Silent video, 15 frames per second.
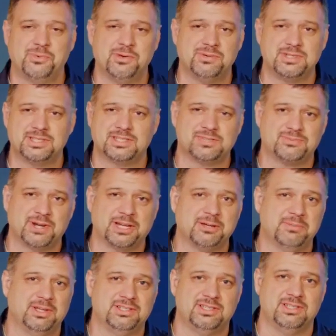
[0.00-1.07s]
we would just
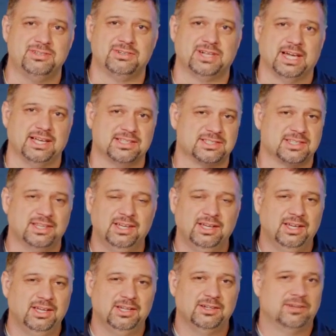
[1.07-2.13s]
recommend to you guys
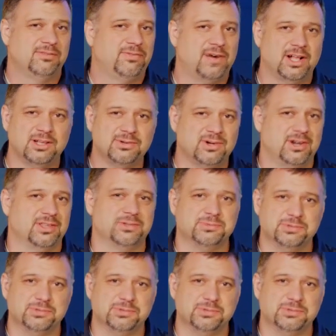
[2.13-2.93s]
Follow all the